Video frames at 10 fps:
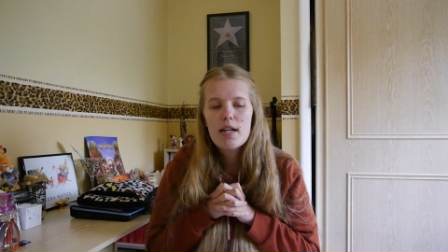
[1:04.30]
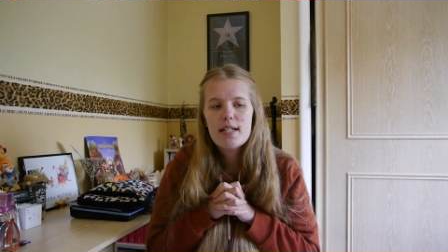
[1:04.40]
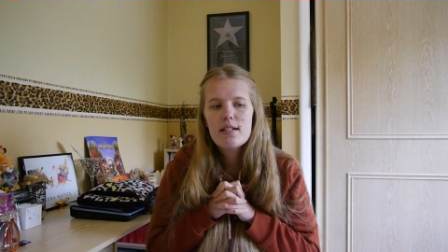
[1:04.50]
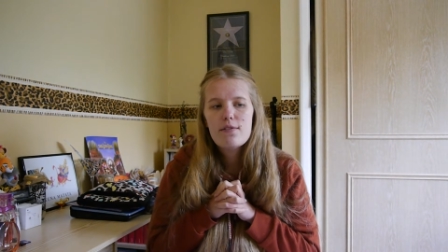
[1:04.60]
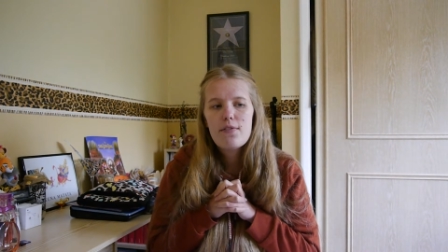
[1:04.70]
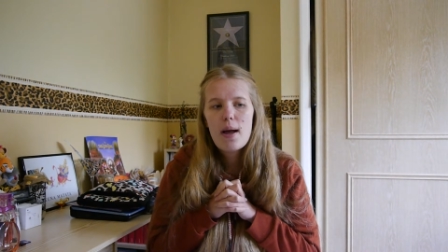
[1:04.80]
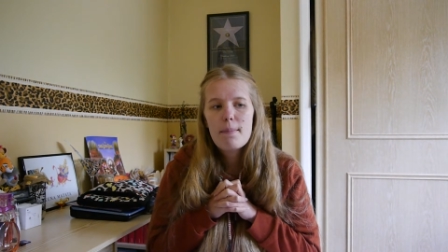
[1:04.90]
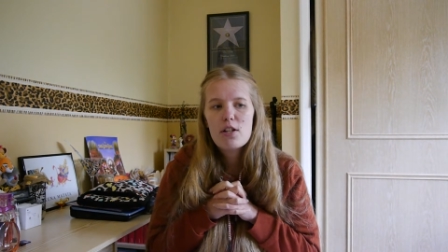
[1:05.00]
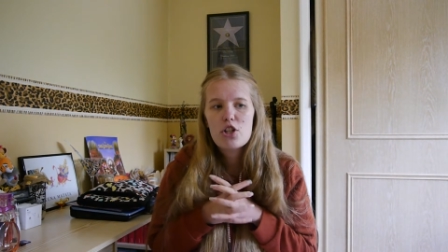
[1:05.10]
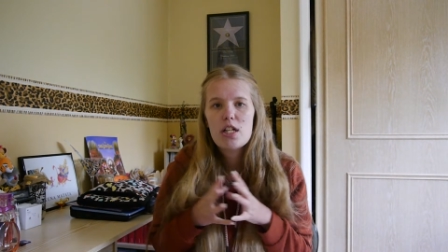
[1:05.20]
I didn't
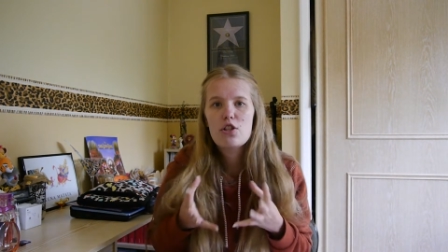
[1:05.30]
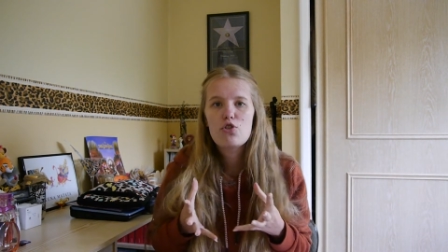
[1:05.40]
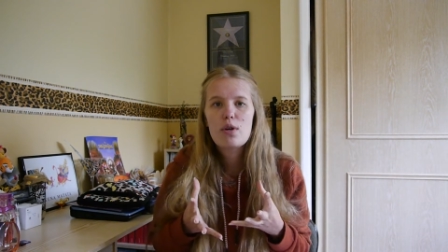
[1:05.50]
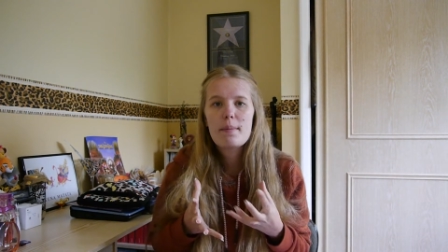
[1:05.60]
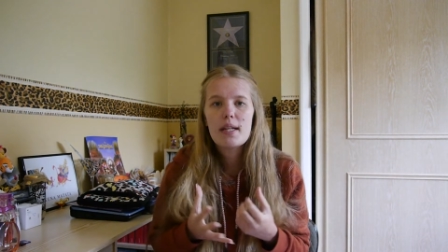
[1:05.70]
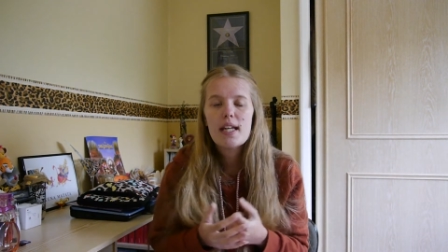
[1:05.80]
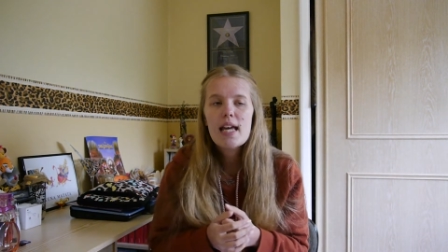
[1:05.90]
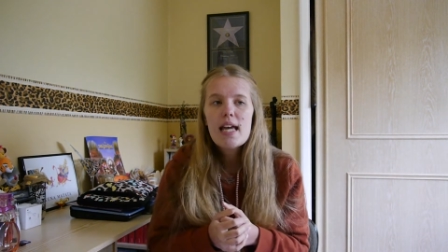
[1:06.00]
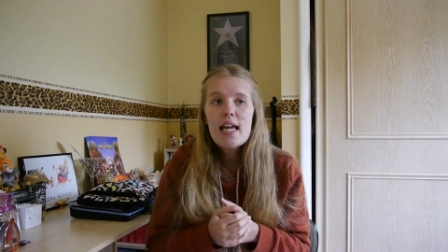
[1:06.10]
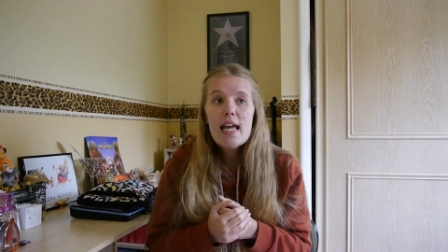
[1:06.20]
find much enjoyment
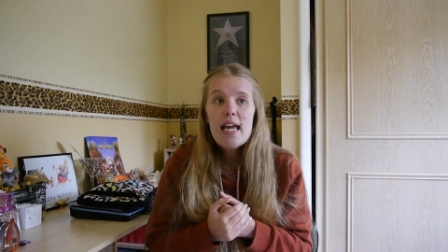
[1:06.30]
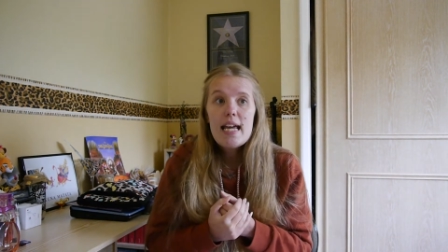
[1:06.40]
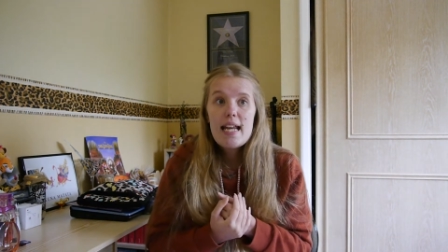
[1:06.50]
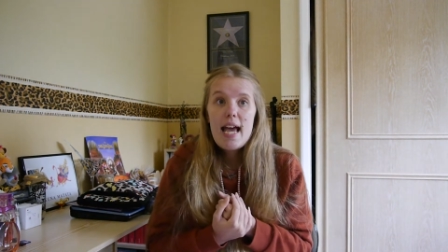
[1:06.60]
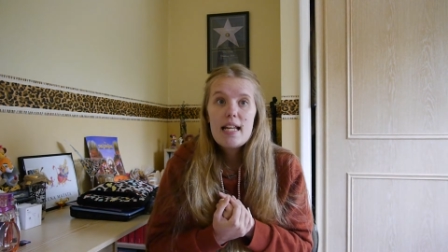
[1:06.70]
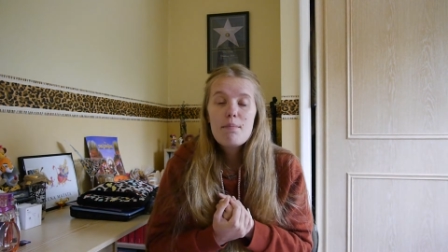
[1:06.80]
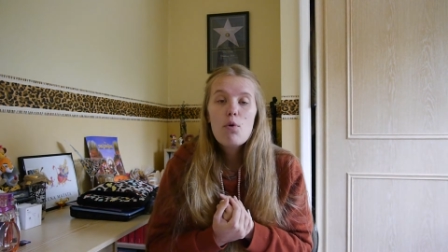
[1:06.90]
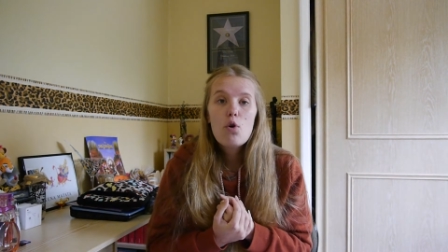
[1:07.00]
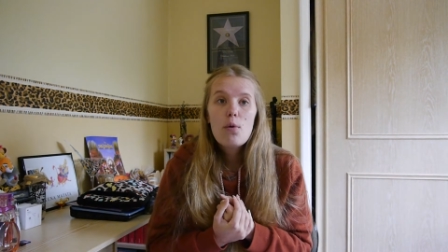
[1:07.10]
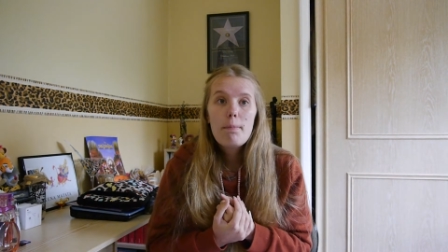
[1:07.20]
in it
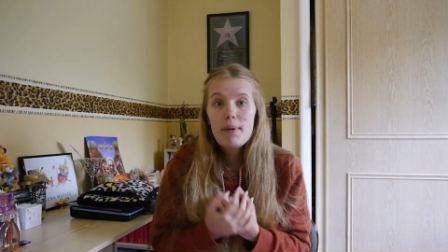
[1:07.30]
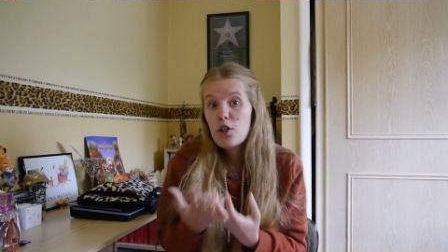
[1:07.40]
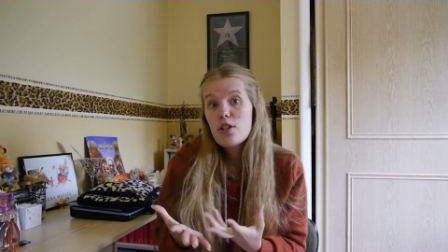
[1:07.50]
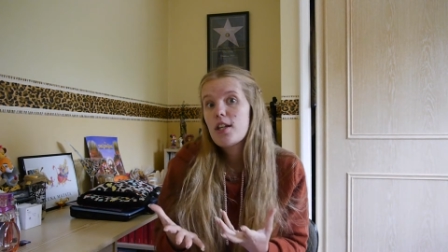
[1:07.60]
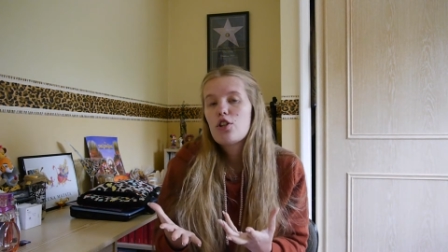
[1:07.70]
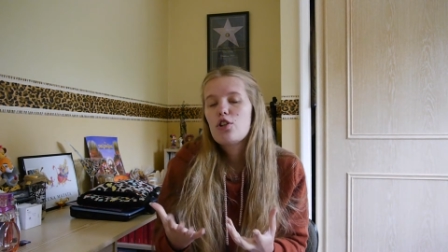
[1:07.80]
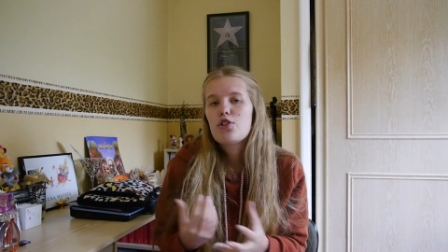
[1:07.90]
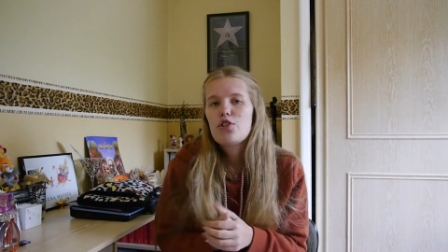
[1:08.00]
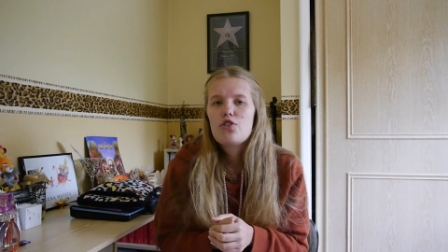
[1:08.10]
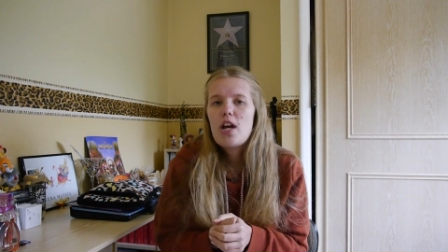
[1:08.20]
anymore. Because I couldn't
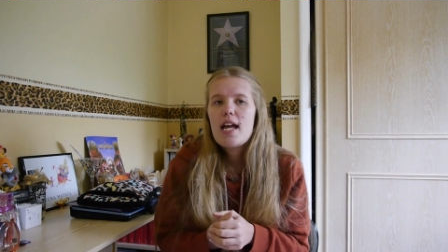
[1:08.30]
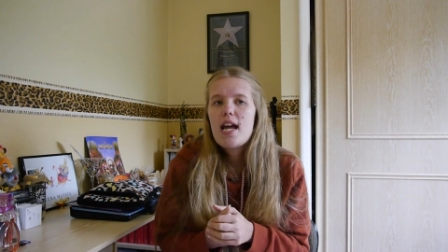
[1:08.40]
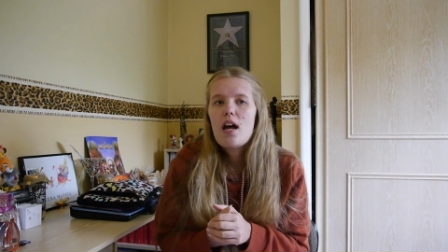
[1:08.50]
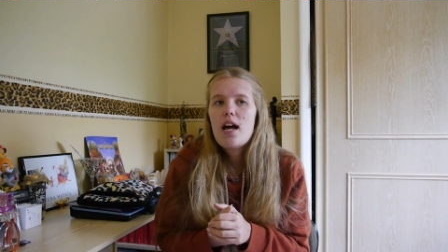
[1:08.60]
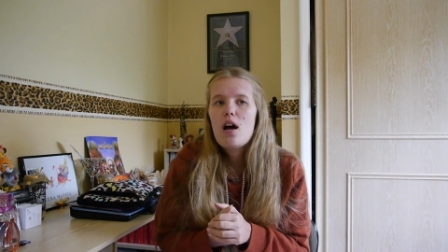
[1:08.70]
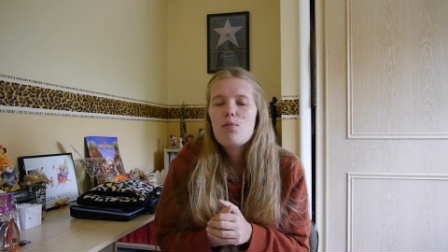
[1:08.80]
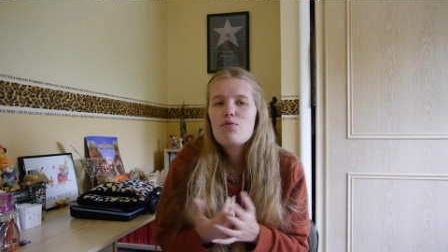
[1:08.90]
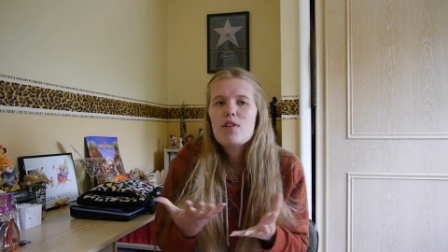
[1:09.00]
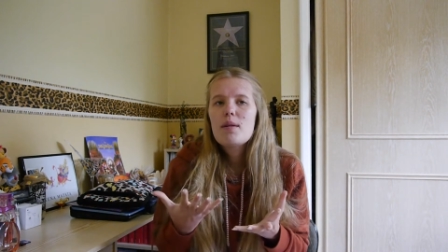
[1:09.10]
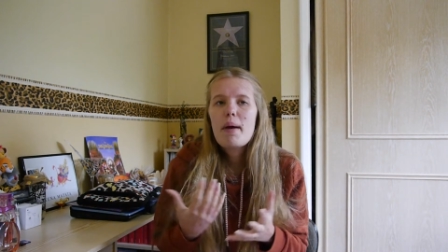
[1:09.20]
concentrate, I
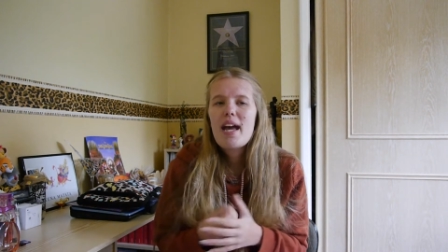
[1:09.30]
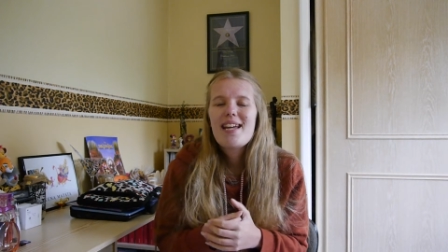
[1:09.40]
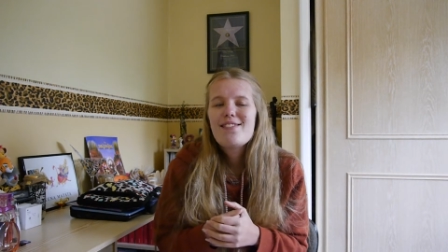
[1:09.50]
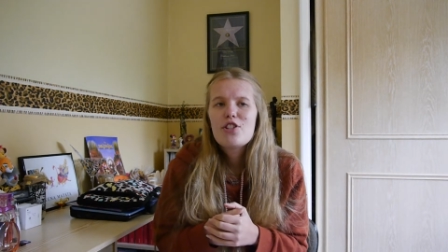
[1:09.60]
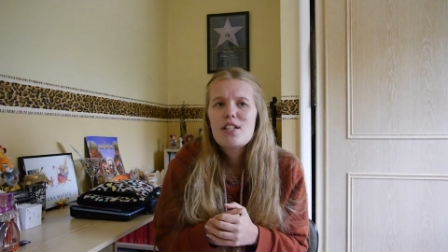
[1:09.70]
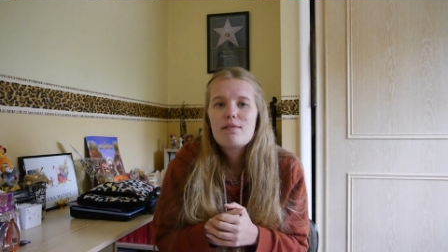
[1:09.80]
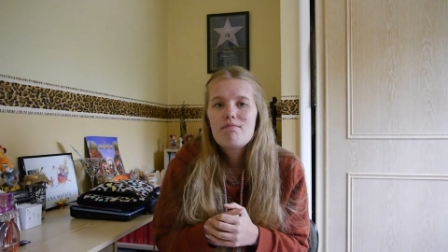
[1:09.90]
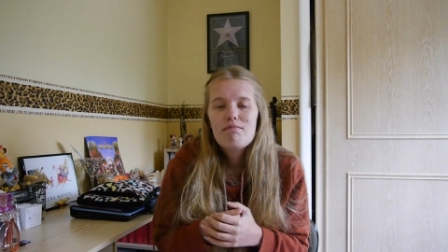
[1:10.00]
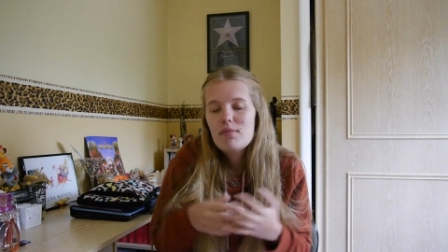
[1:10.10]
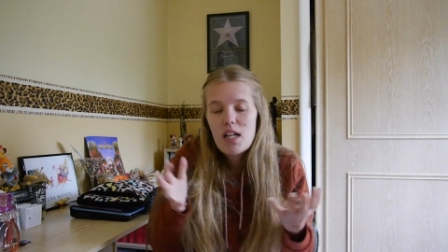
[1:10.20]
would read a page
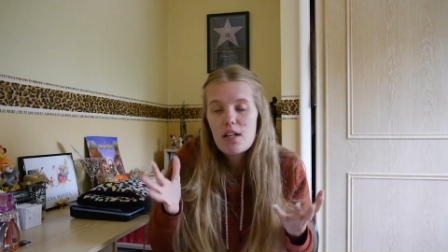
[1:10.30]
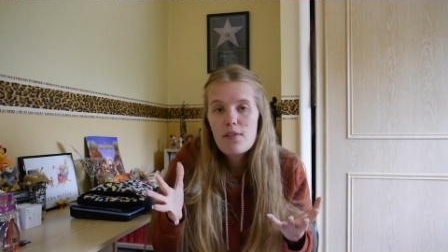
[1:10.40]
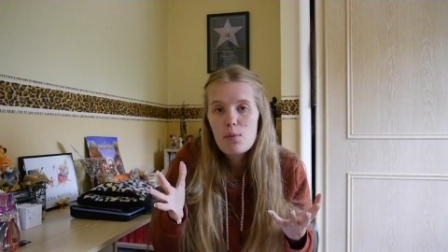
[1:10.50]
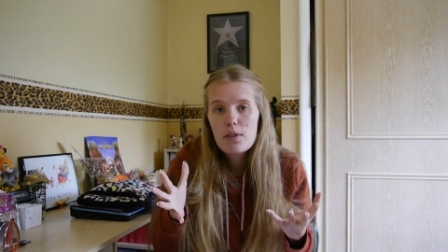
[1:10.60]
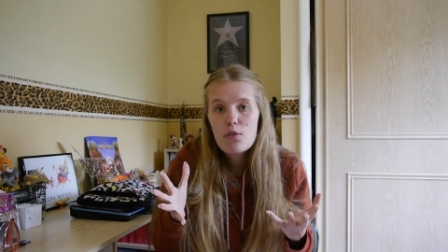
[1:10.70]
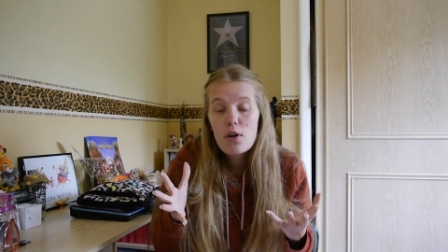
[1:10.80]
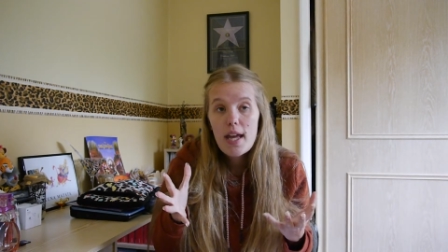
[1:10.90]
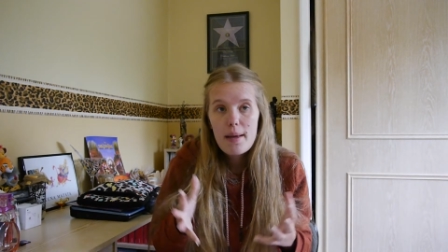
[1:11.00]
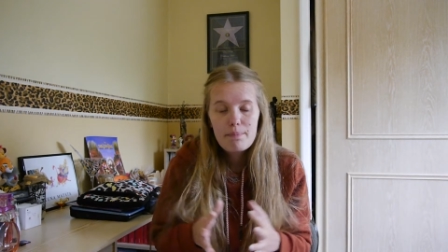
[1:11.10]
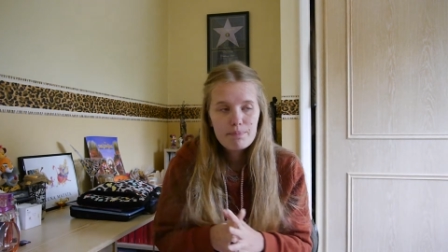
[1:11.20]
and none of it would have gone
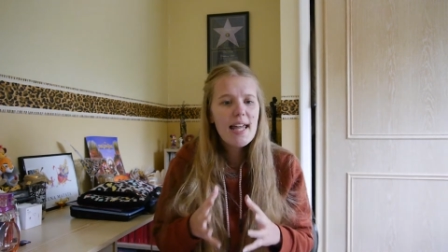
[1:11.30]
in.